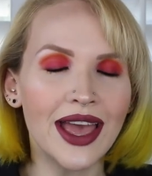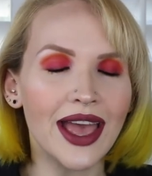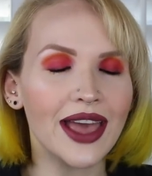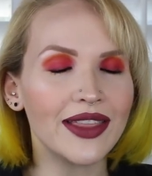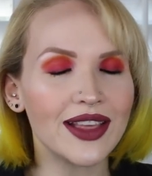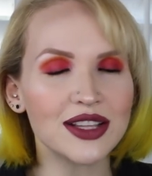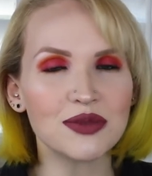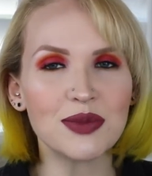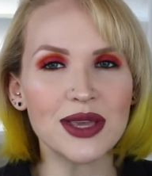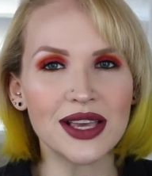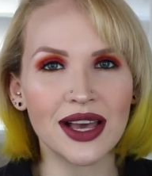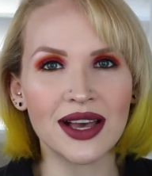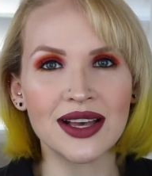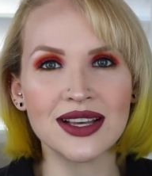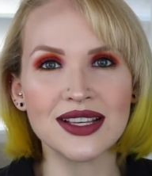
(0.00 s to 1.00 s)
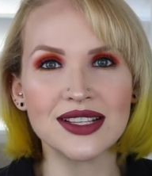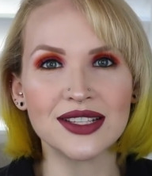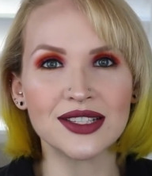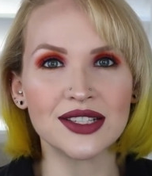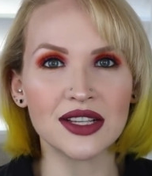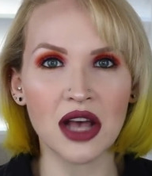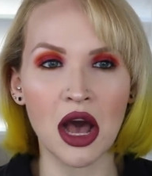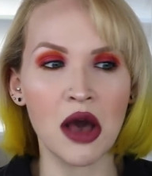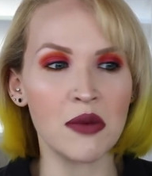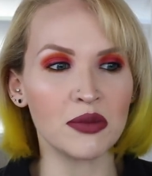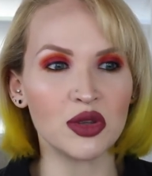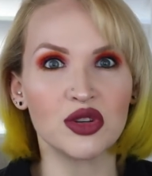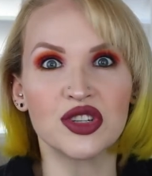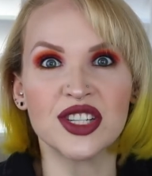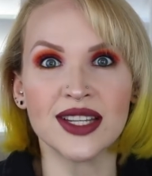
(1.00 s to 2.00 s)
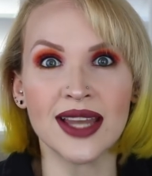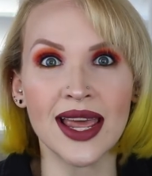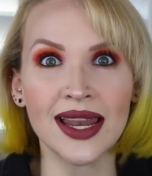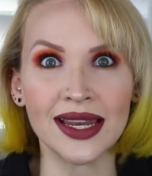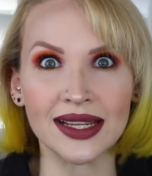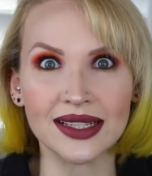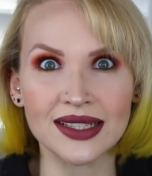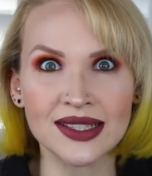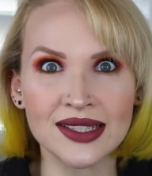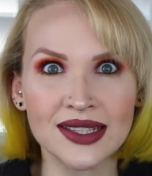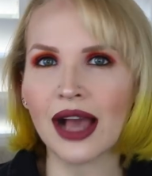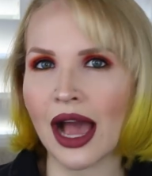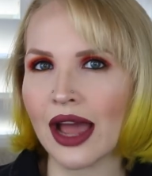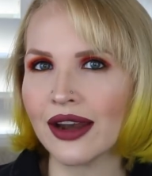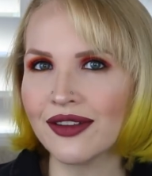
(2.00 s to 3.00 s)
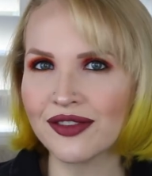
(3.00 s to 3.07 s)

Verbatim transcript: And that's because um, your genetics kind